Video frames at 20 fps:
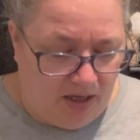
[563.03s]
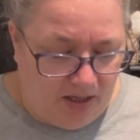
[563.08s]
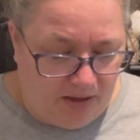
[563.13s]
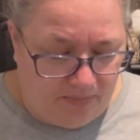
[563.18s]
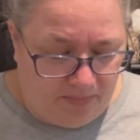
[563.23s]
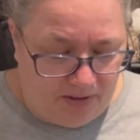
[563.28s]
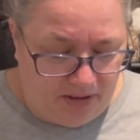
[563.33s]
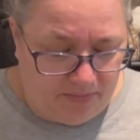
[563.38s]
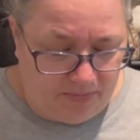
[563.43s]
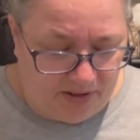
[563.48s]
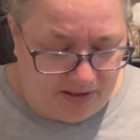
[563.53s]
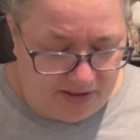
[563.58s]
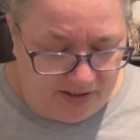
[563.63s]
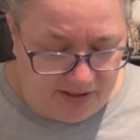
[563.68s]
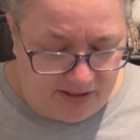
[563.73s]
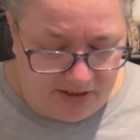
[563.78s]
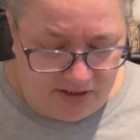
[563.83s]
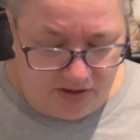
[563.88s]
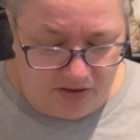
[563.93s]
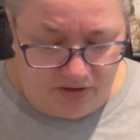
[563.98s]
me and my
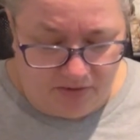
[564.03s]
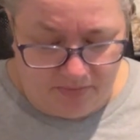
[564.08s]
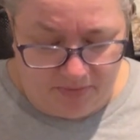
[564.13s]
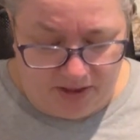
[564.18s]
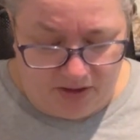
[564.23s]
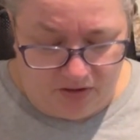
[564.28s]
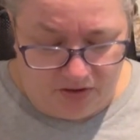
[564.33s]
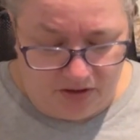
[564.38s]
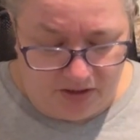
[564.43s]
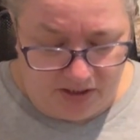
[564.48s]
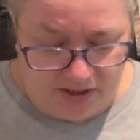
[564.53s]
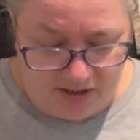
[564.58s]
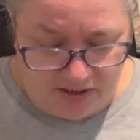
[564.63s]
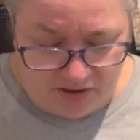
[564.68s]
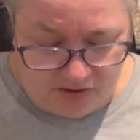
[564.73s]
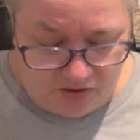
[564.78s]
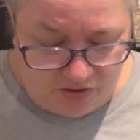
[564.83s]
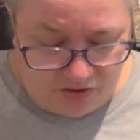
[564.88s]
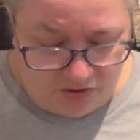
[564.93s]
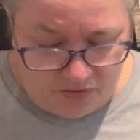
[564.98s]
sister, my oldest
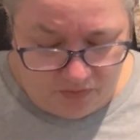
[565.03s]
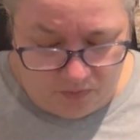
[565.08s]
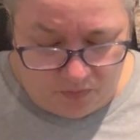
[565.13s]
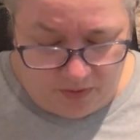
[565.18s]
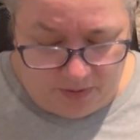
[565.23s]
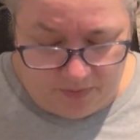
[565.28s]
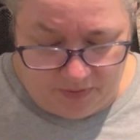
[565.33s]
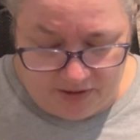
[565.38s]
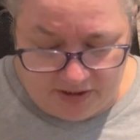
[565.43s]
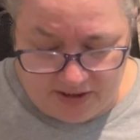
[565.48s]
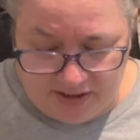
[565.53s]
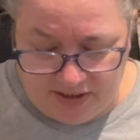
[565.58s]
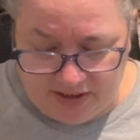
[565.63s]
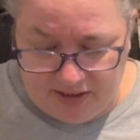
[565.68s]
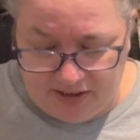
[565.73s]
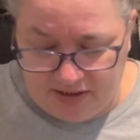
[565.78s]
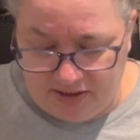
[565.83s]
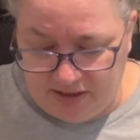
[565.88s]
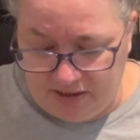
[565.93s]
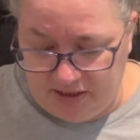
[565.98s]
sister, we would
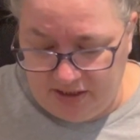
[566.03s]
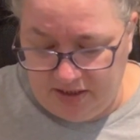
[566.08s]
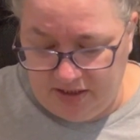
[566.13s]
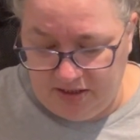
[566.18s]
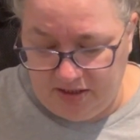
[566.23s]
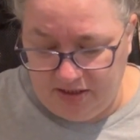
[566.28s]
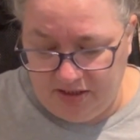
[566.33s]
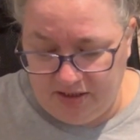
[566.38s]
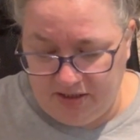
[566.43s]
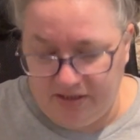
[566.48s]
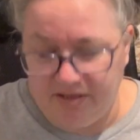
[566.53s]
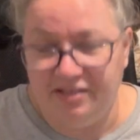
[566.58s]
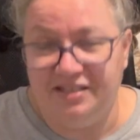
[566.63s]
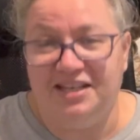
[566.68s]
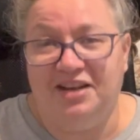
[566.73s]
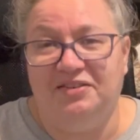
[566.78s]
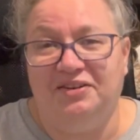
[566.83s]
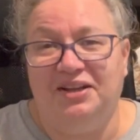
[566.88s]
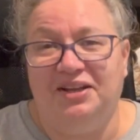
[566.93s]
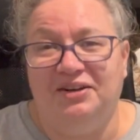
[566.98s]
sit
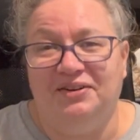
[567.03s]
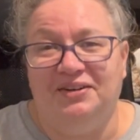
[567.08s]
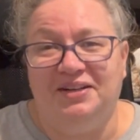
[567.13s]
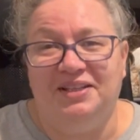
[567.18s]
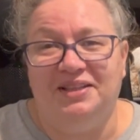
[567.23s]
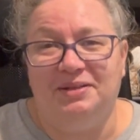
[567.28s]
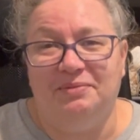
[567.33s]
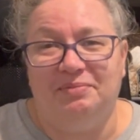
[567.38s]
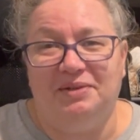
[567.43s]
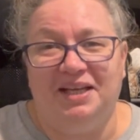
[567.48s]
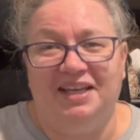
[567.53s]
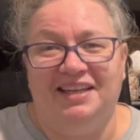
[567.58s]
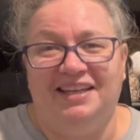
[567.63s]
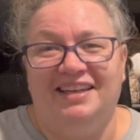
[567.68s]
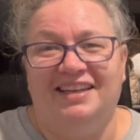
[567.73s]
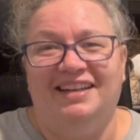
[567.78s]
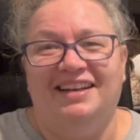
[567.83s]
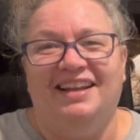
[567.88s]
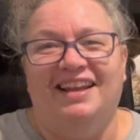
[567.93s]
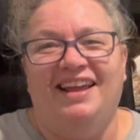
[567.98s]
down underneath the
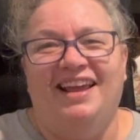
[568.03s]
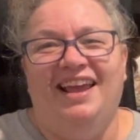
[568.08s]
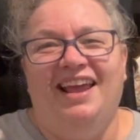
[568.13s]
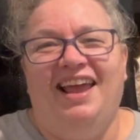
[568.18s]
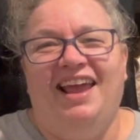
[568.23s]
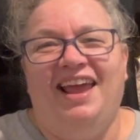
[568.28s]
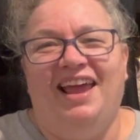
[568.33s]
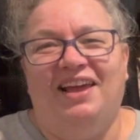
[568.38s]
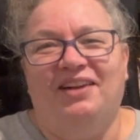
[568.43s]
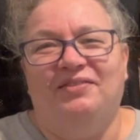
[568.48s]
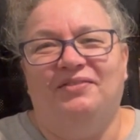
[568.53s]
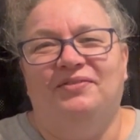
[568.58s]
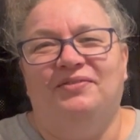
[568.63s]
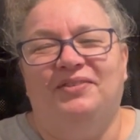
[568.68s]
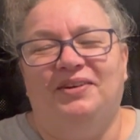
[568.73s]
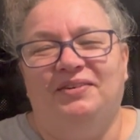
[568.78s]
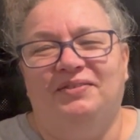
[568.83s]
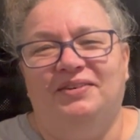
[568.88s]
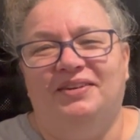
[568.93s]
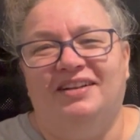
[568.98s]
blanket, and
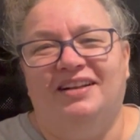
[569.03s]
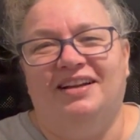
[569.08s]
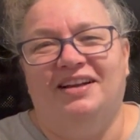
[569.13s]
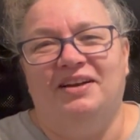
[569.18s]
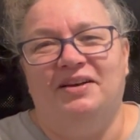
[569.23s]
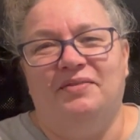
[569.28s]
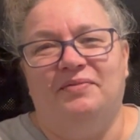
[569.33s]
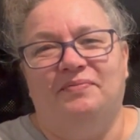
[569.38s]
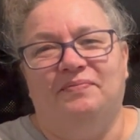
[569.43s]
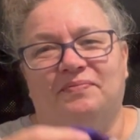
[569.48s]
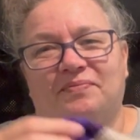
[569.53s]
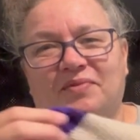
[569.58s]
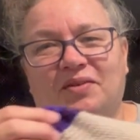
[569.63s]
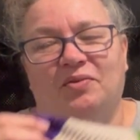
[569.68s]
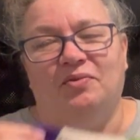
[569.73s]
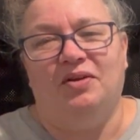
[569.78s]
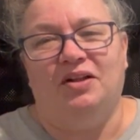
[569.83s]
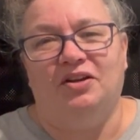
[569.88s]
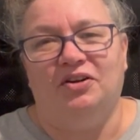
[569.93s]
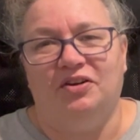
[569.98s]
we would,
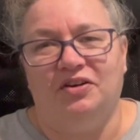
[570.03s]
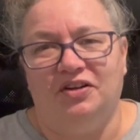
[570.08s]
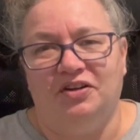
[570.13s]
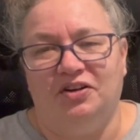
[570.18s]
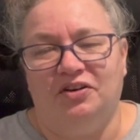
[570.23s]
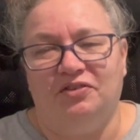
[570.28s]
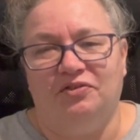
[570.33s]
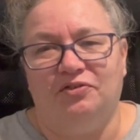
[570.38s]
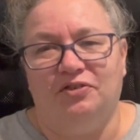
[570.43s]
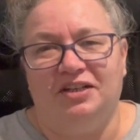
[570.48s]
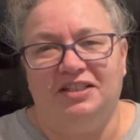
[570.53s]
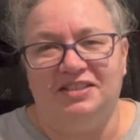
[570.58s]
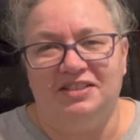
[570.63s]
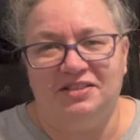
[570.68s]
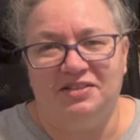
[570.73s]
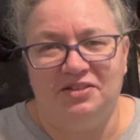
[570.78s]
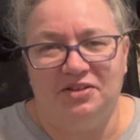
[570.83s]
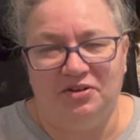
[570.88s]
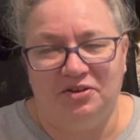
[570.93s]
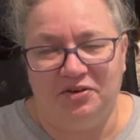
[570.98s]
while her and her friends